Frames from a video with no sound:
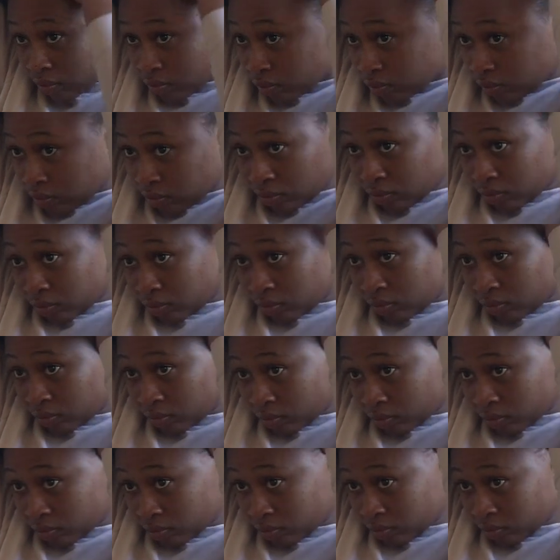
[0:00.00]

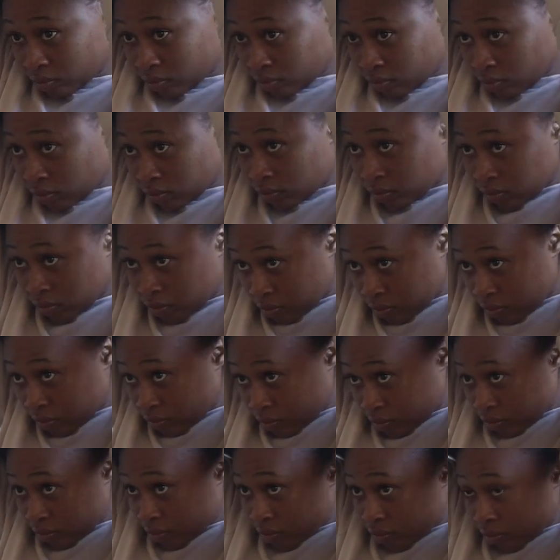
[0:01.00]
So
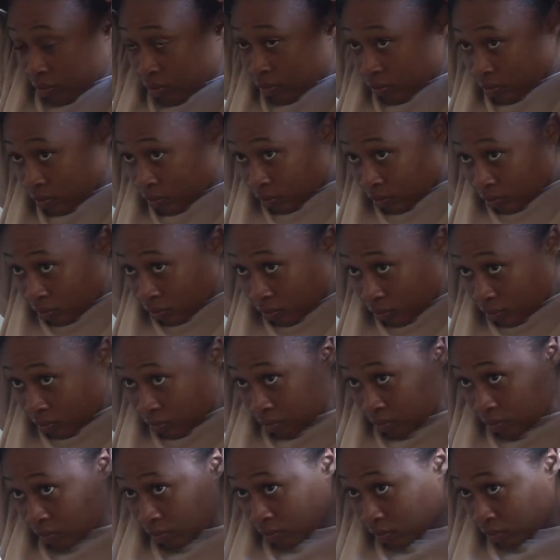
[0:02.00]
I wouldn't
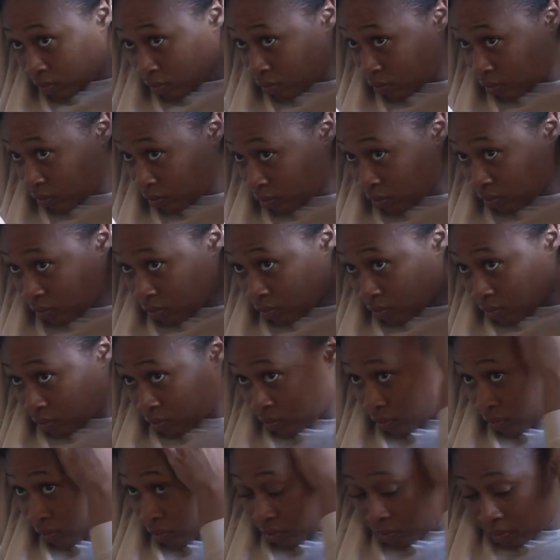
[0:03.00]
suggest using a
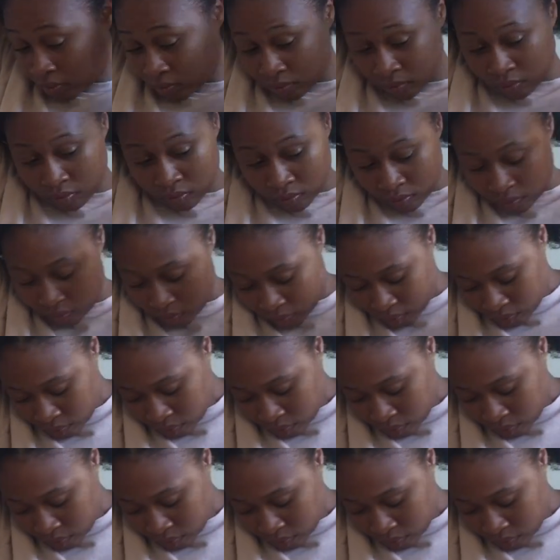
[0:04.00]
lot of gel,